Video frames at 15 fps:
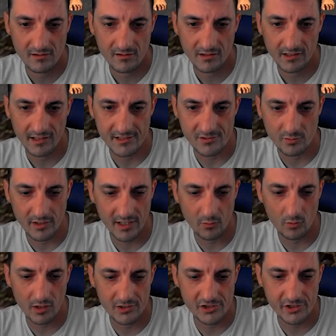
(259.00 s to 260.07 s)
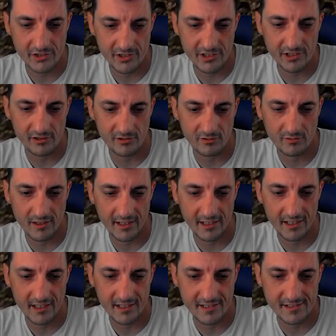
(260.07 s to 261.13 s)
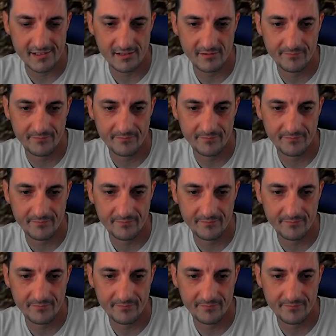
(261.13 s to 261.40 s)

Because what it wants you to do is